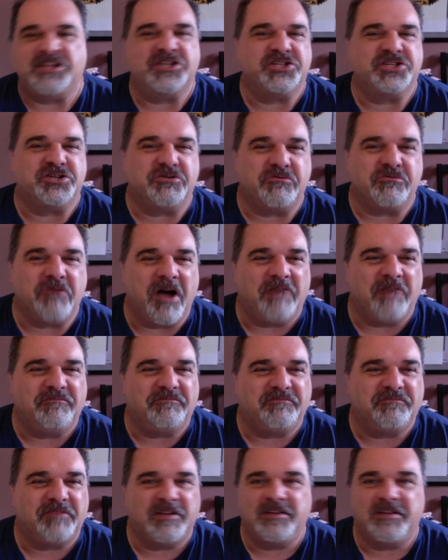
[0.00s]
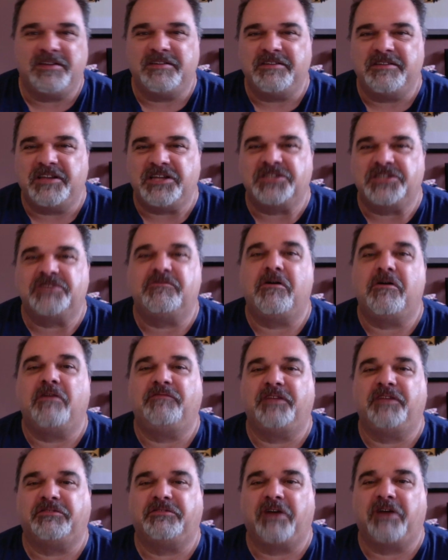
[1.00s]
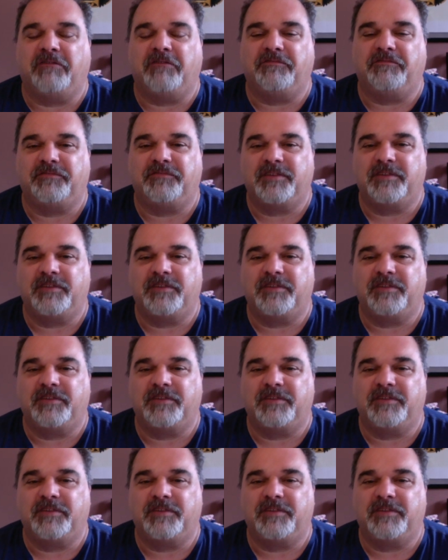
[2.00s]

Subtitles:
gruff. He's gruff and tough.